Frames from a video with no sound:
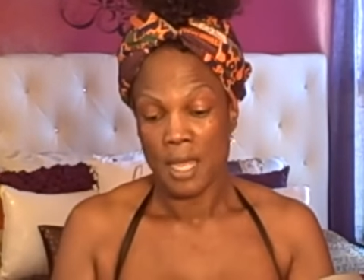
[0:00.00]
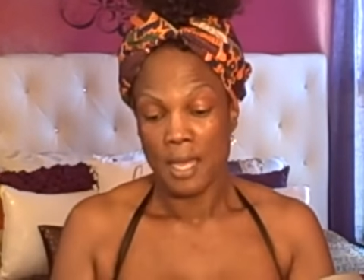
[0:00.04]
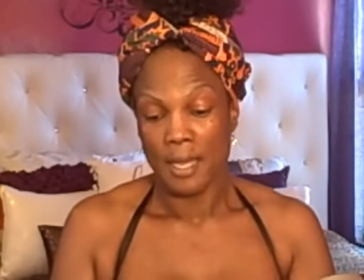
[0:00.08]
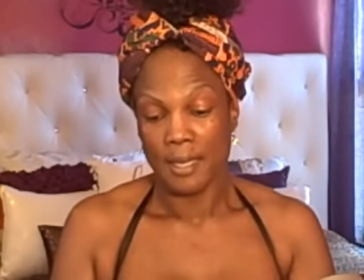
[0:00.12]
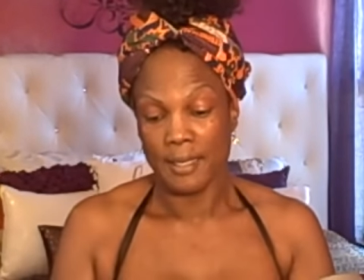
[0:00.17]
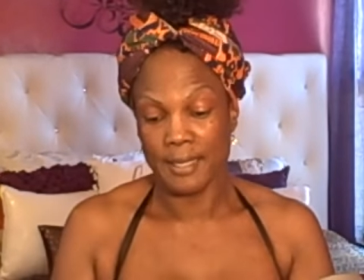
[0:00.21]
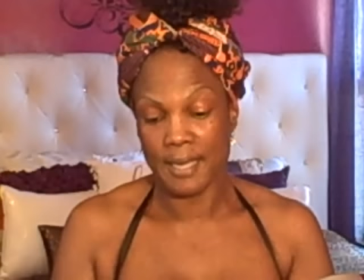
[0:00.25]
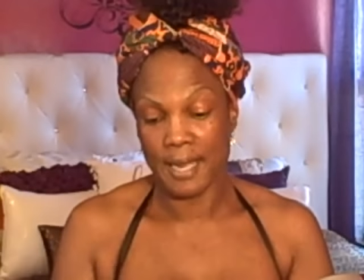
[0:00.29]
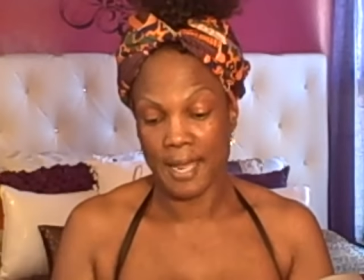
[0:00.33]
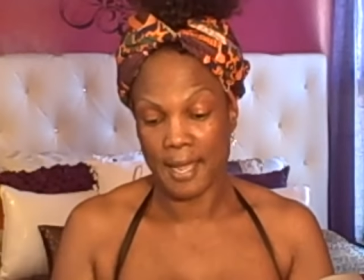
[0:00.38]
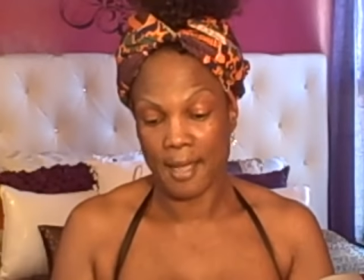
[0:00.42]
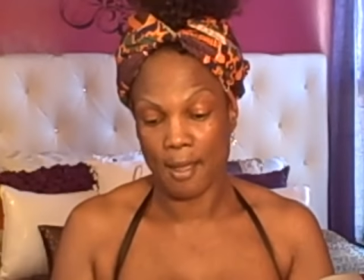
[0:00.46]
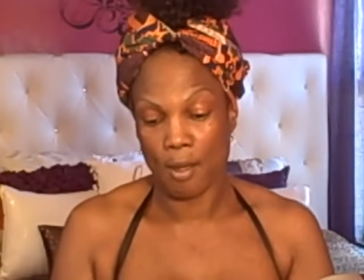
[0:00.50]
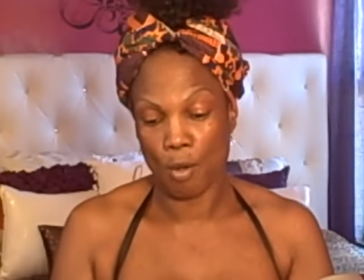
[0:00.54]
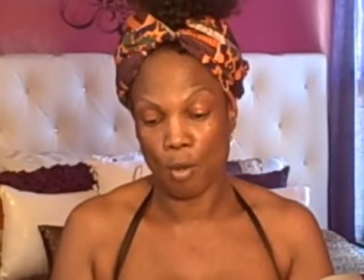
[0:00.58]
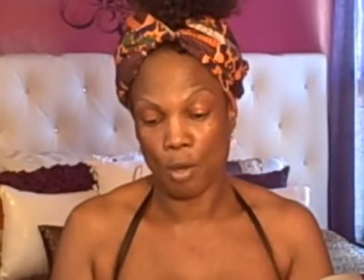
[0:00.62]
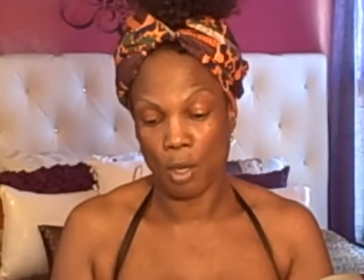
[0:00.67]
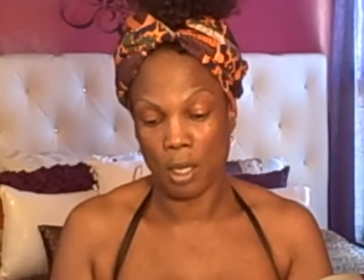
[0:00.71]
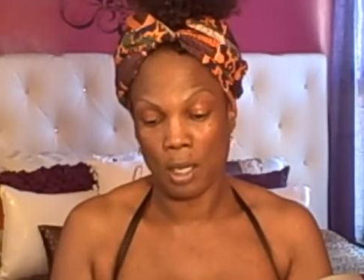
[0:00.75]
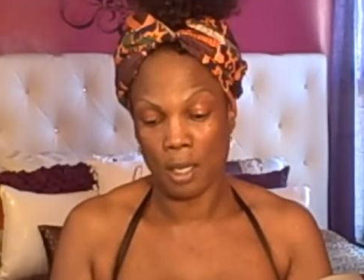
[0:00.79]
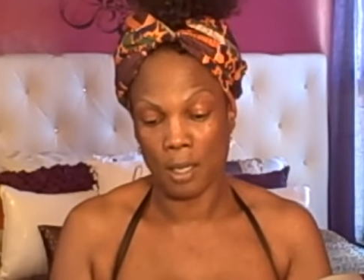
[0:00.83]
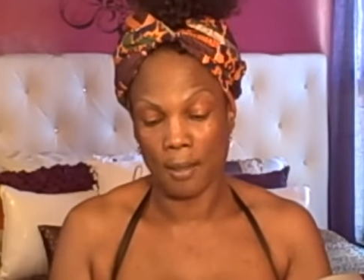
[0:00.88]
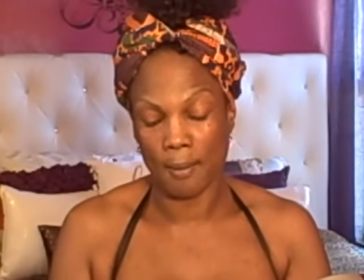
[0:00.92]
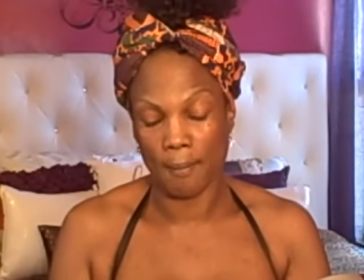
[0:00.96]
Now,
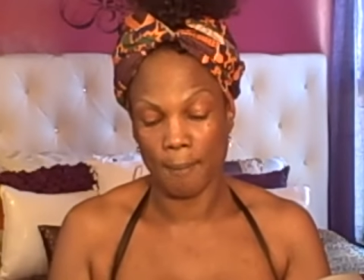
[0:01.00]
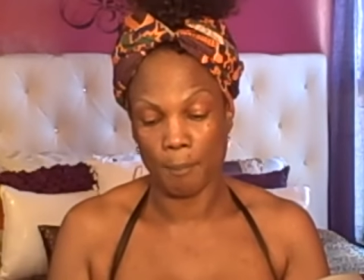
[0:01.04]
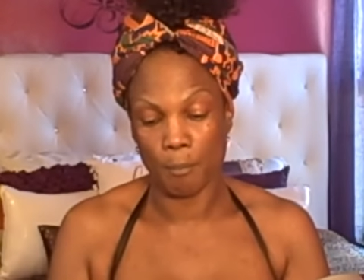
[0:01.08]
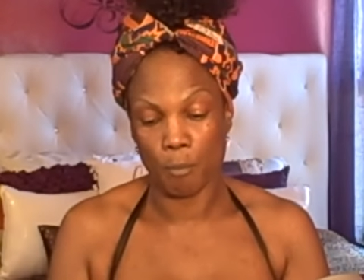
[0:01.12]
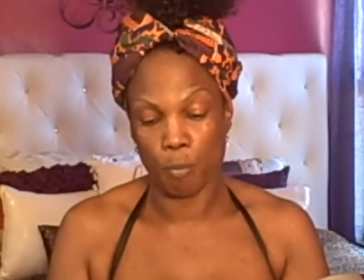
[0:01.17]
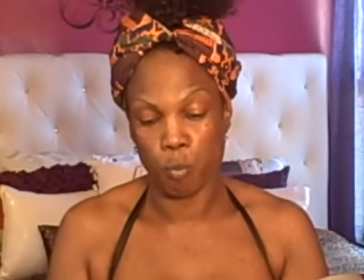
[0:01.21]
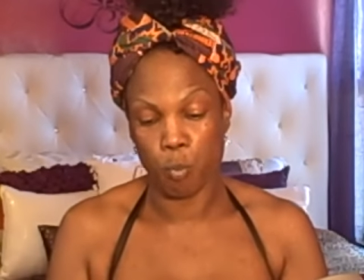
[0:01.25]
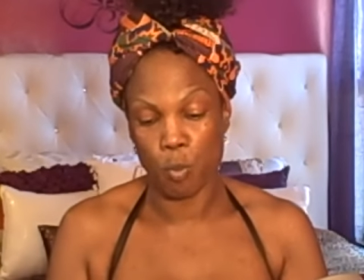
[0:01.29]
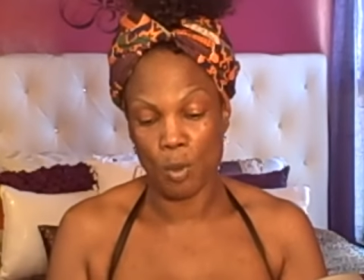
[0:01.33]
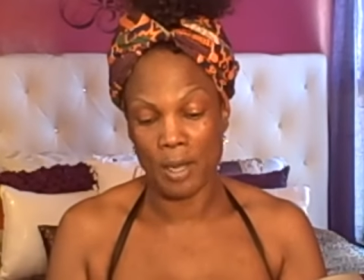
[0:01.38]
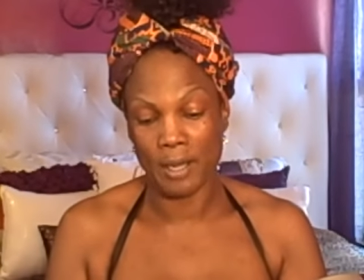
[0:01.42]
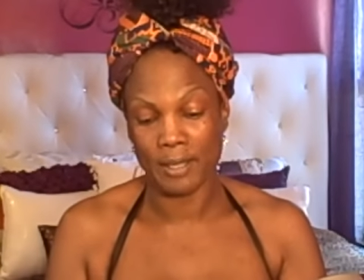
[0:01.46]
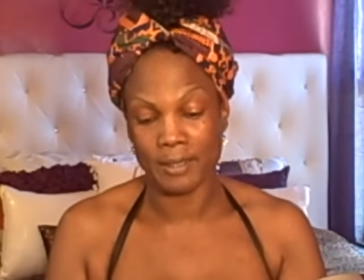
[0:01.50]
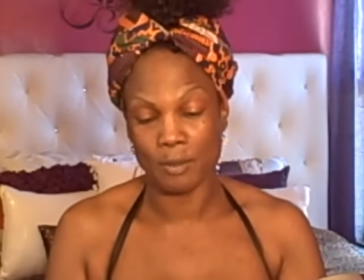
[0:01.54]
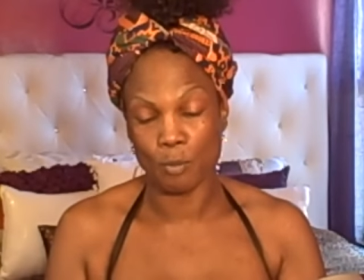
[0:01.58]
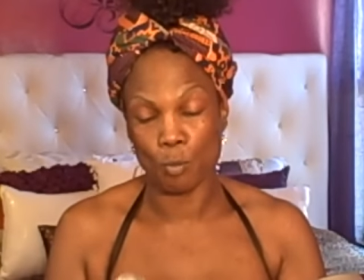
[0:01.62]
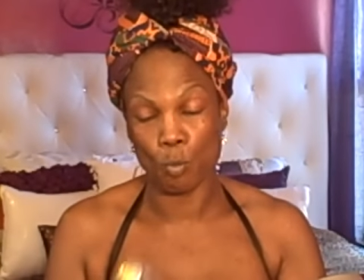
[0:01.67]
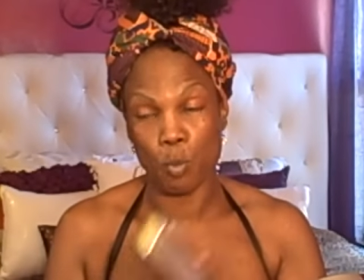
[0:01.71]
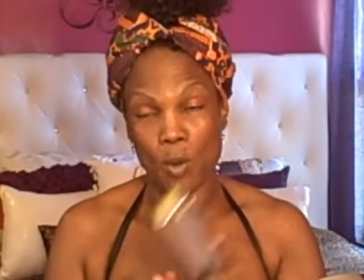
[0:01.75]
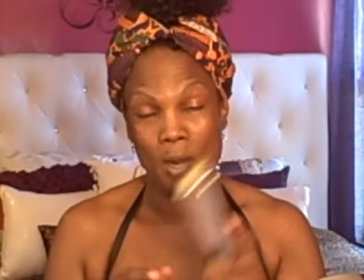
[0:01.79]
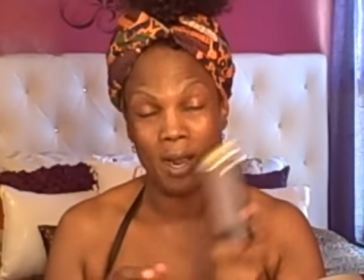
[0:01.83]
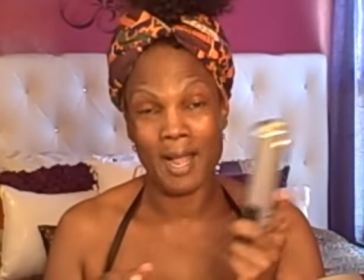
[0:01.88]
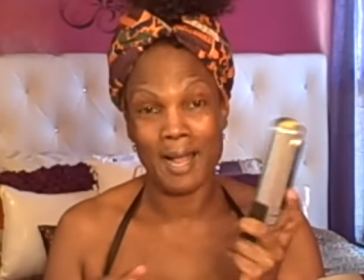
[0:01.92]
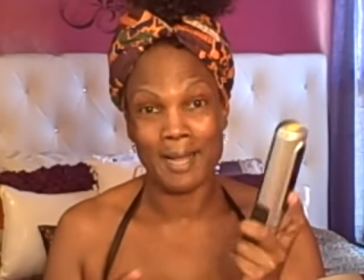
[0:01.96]
um, what
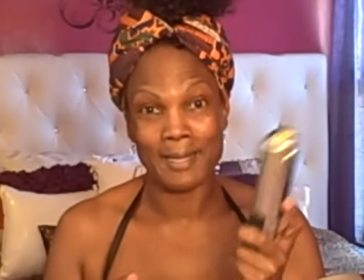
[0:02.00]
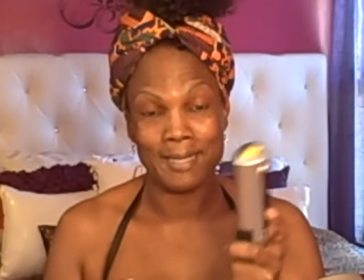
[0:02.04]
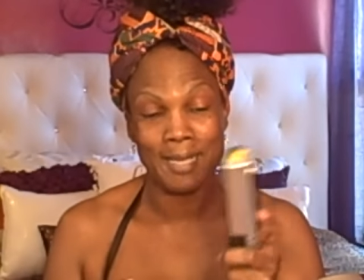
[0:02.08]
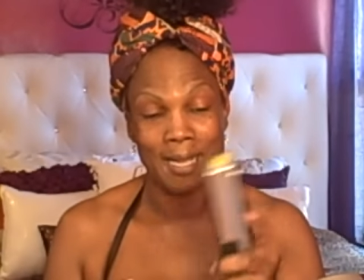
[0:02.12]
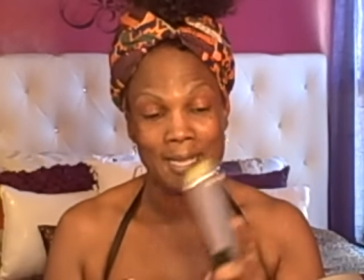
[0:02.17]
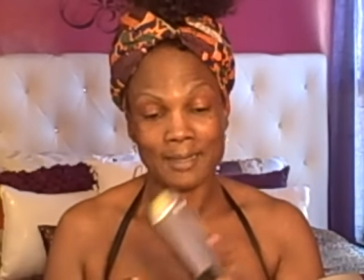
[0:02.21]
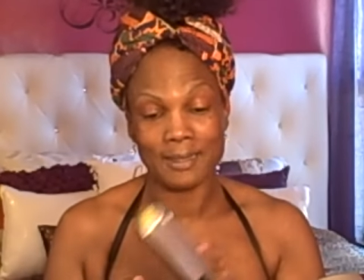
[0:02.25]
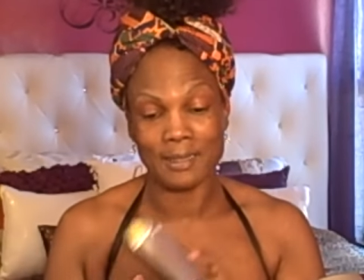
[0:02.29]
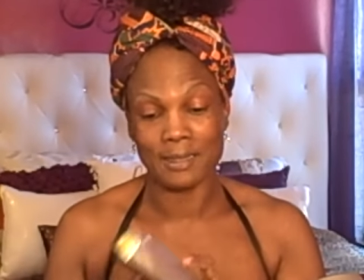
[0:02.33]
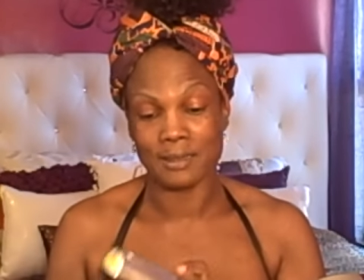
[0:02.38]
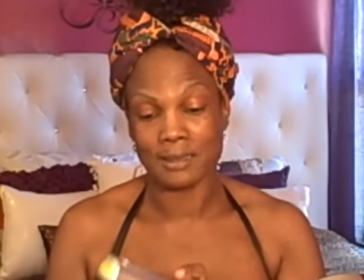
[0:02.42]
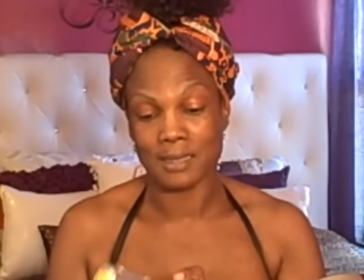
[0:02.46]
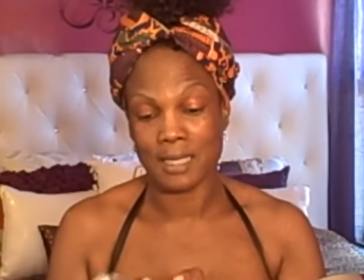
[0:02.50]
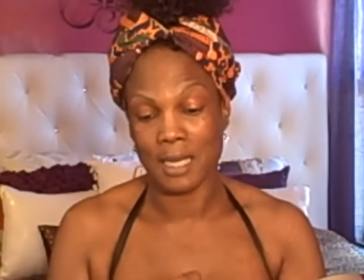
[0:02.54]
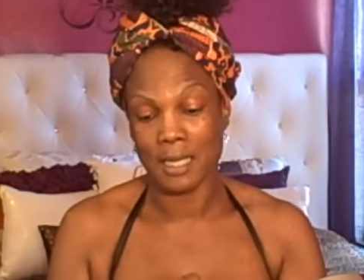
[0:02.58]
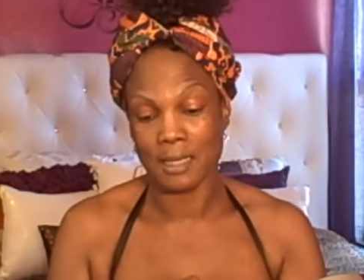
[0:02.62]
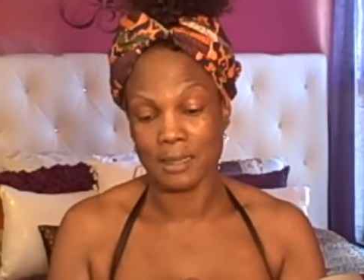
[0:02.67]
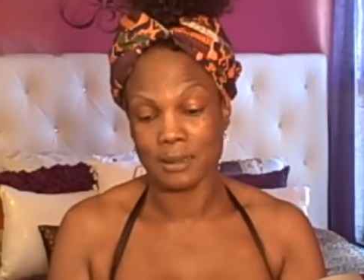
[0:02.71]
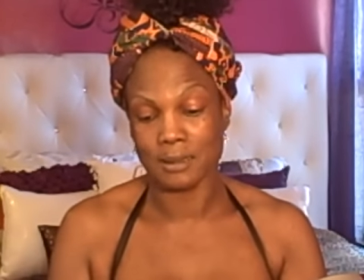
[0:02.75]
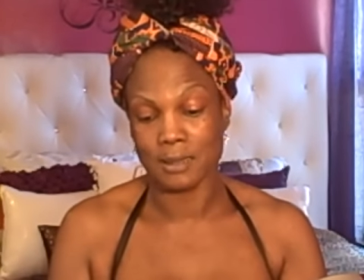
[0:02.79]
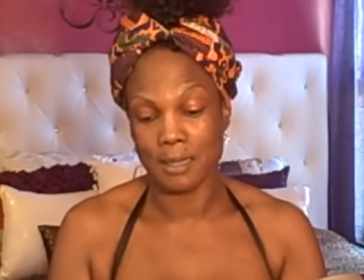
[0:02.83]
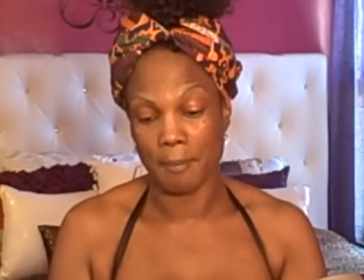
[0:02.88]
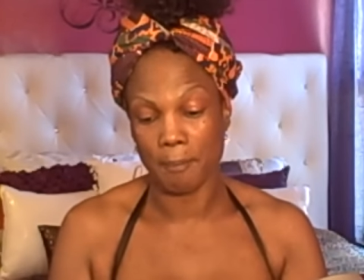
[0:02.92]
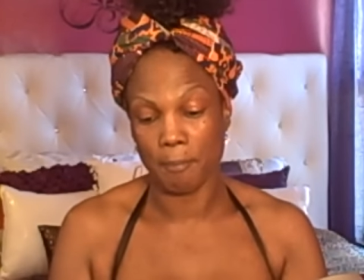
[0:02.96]
where I got this
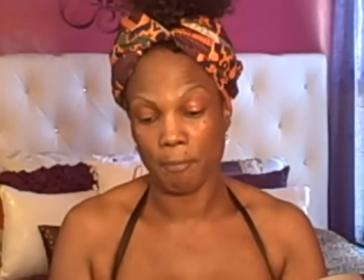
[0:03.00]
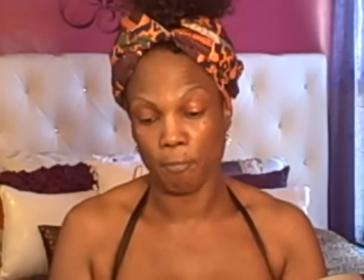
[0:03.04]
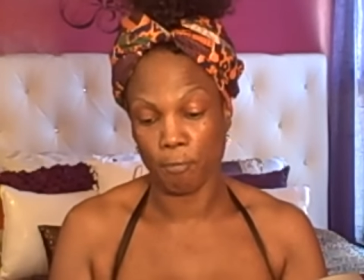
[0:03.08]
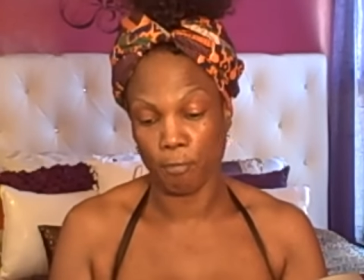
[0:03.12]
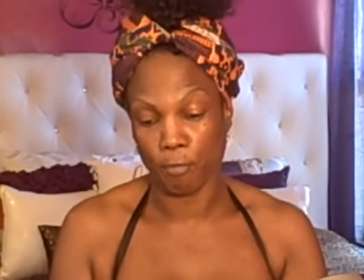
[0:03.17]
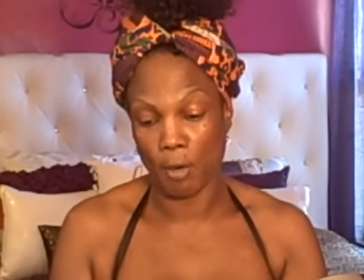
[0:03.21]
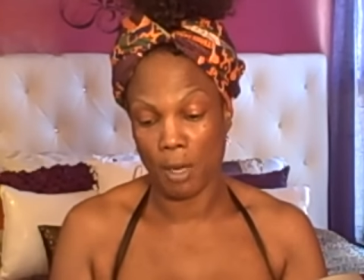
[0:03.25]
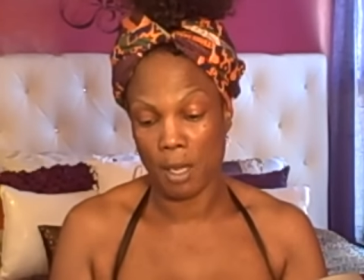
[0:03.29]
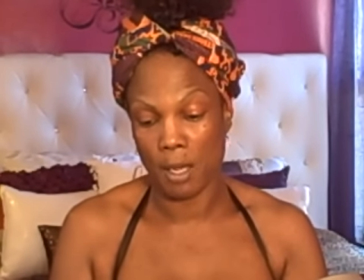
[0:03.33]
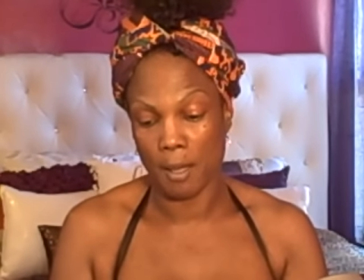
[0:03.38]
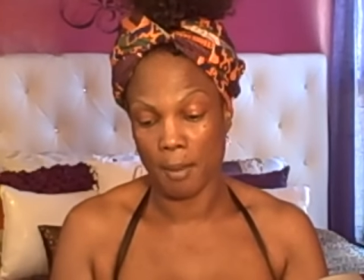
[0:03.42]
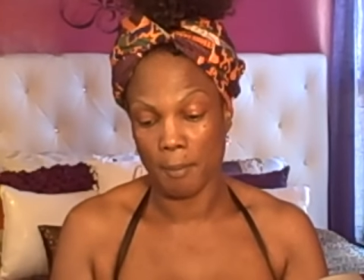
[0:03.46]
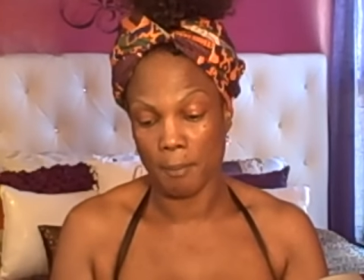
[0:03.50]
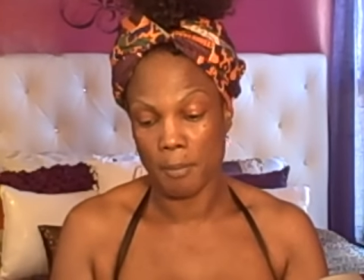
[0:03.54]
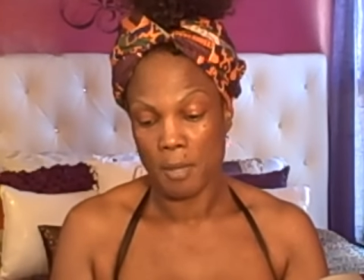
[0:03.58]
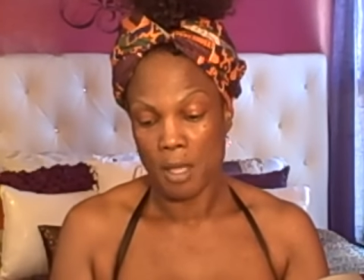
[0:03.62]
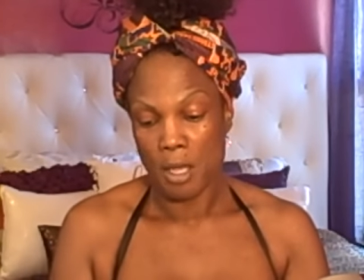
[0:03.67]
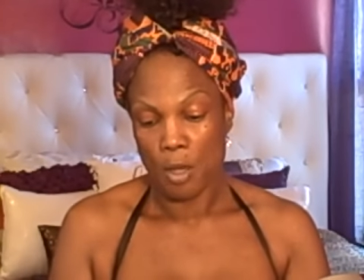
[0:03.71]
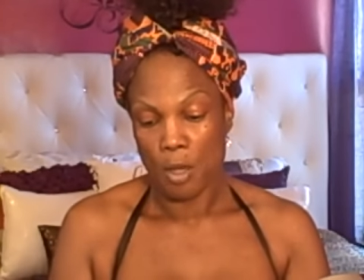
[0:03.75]
concept from